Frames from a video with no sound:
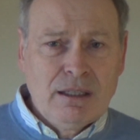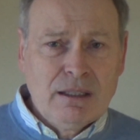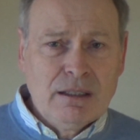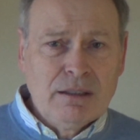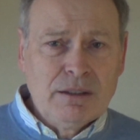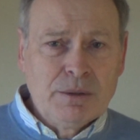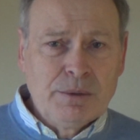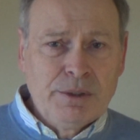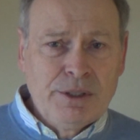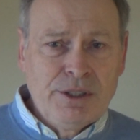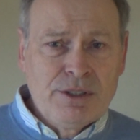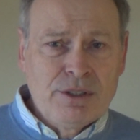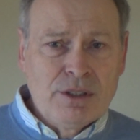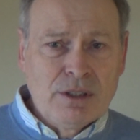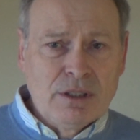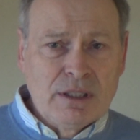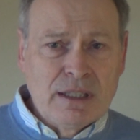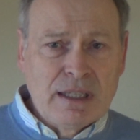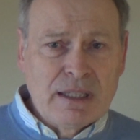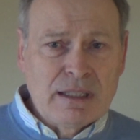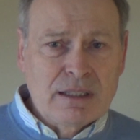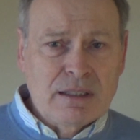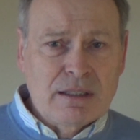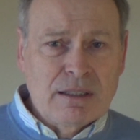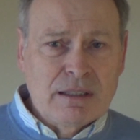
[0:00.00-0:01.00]
a region
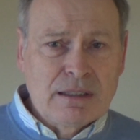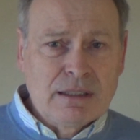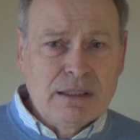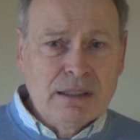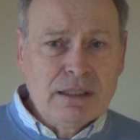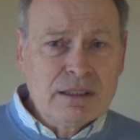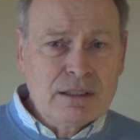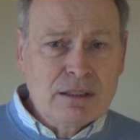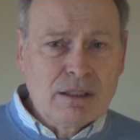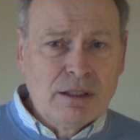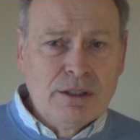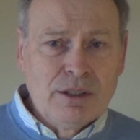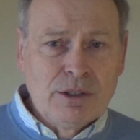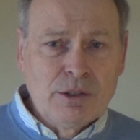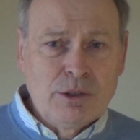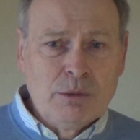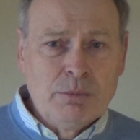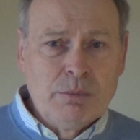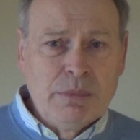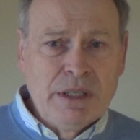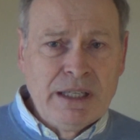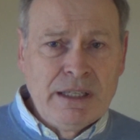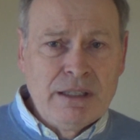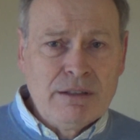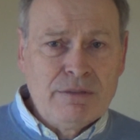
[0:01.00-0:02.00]
that is going to
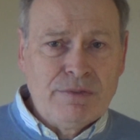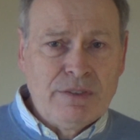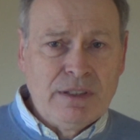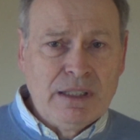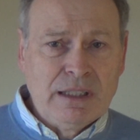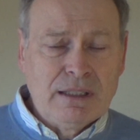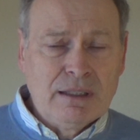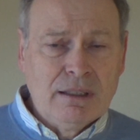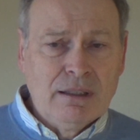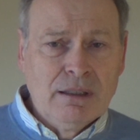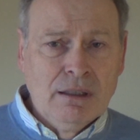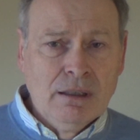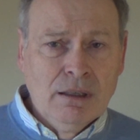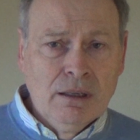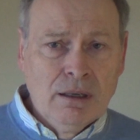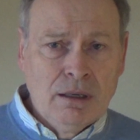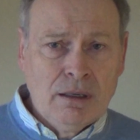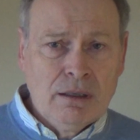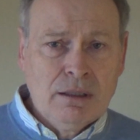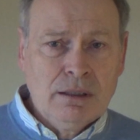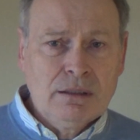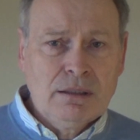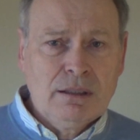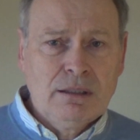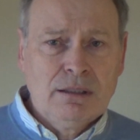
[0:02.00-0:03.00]
benefit a
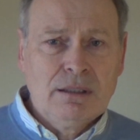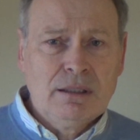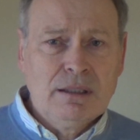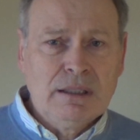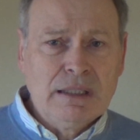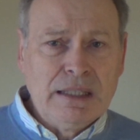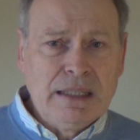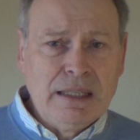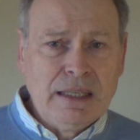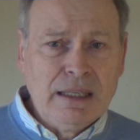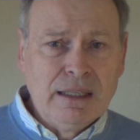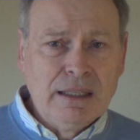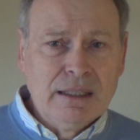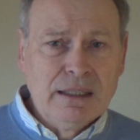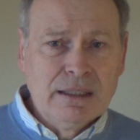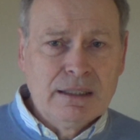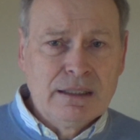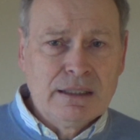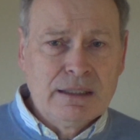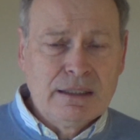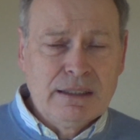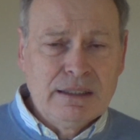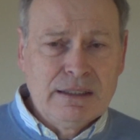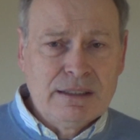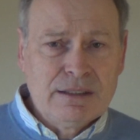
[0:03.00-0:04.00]
lot
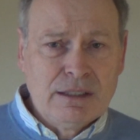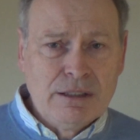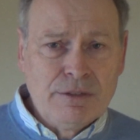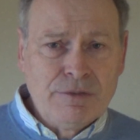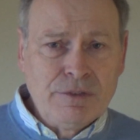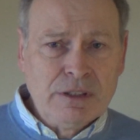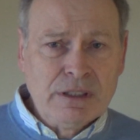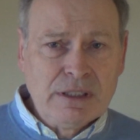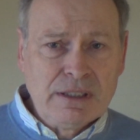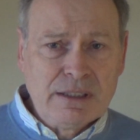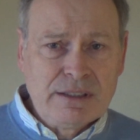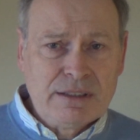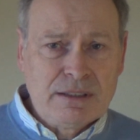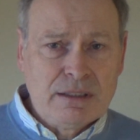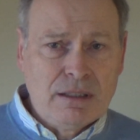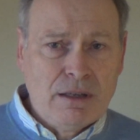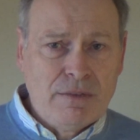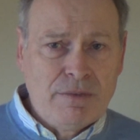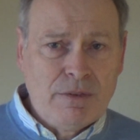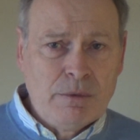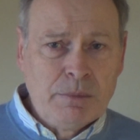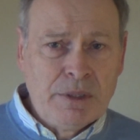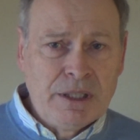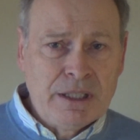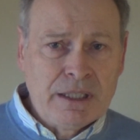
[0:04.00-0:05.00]
is definitely
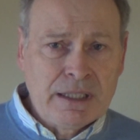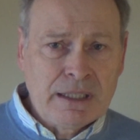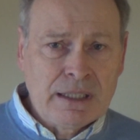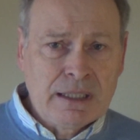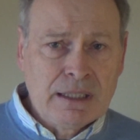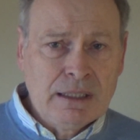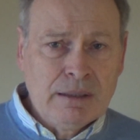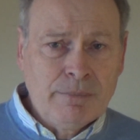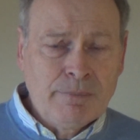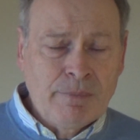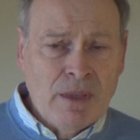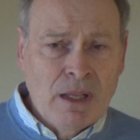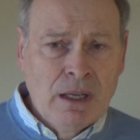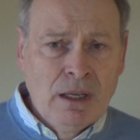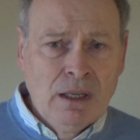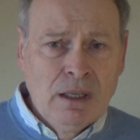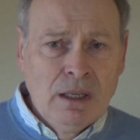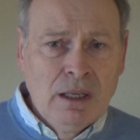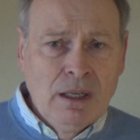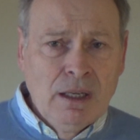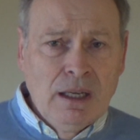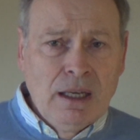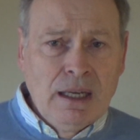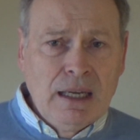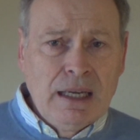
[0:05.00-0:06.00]
South America.
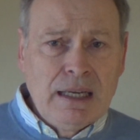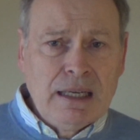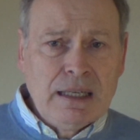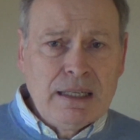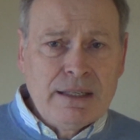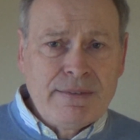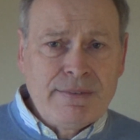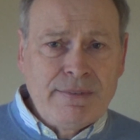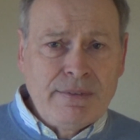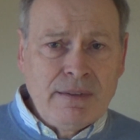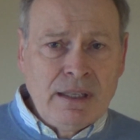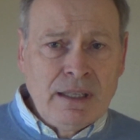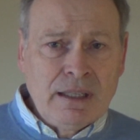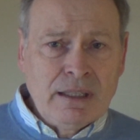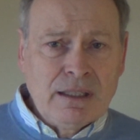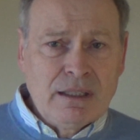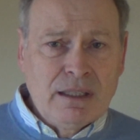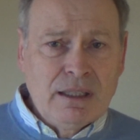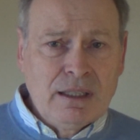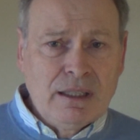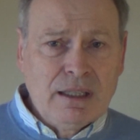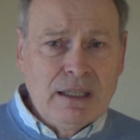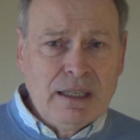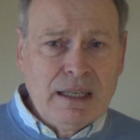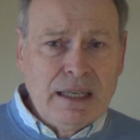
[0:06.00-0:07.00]
I think
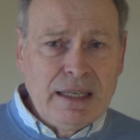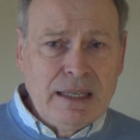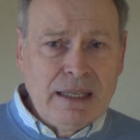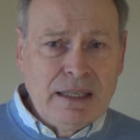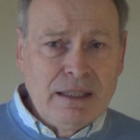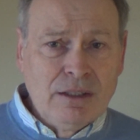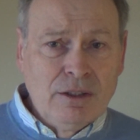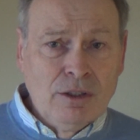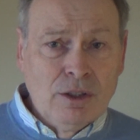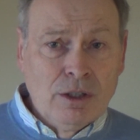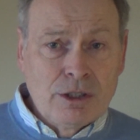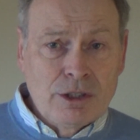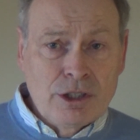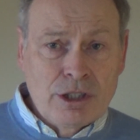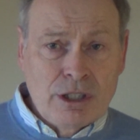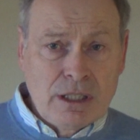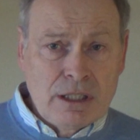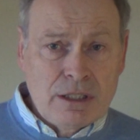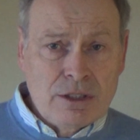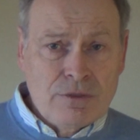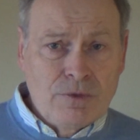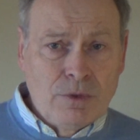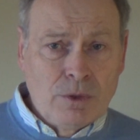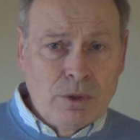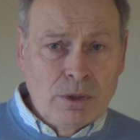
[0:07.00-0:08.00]
not
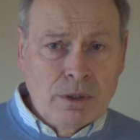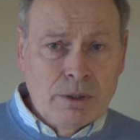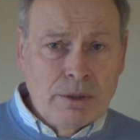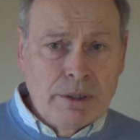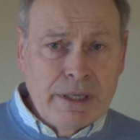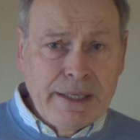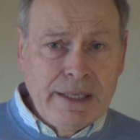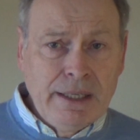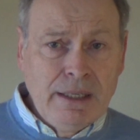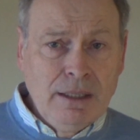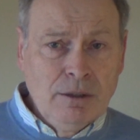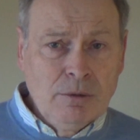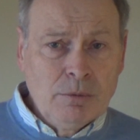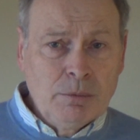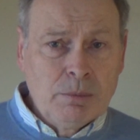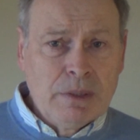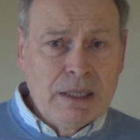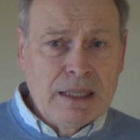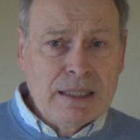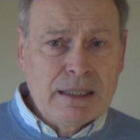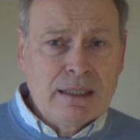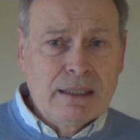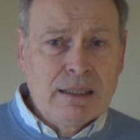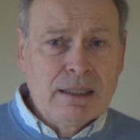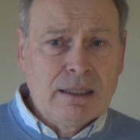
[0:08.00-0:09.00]
just for grain,
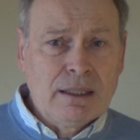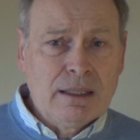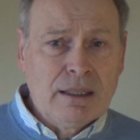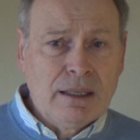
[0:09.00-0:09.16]
but